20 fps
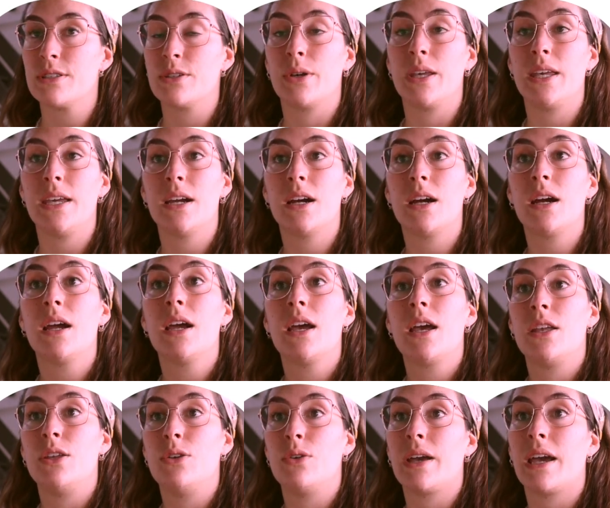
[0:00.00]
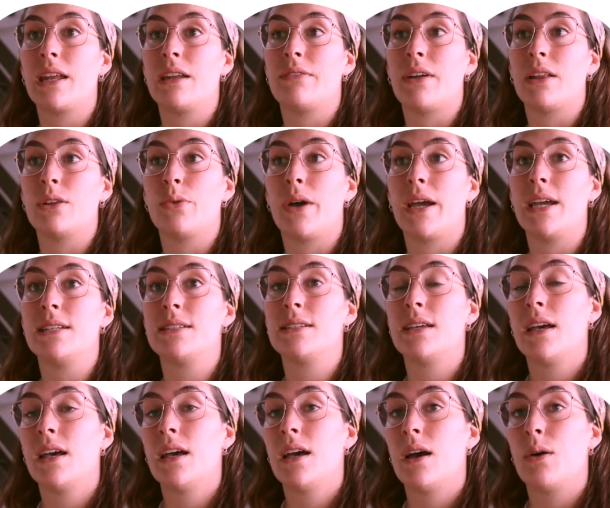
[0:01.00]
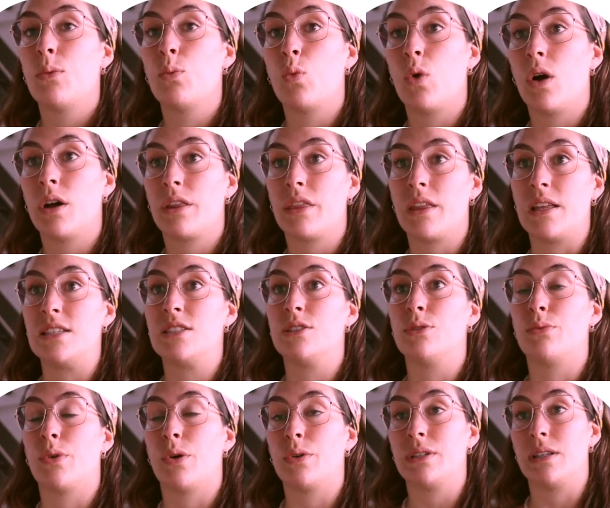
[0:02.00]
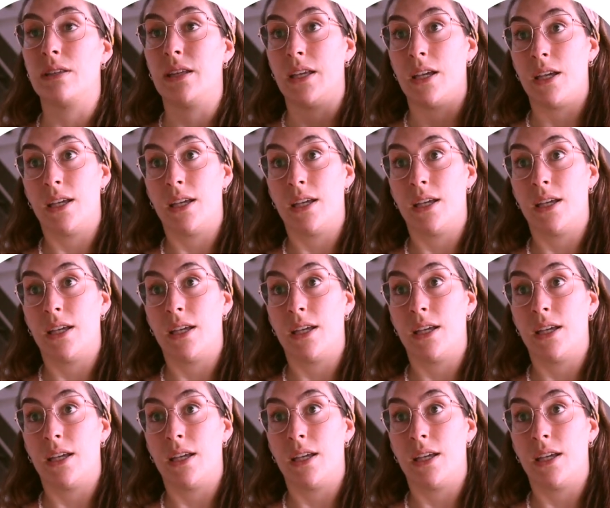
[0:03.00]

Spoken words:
So here you can evaluate what things you wrote in the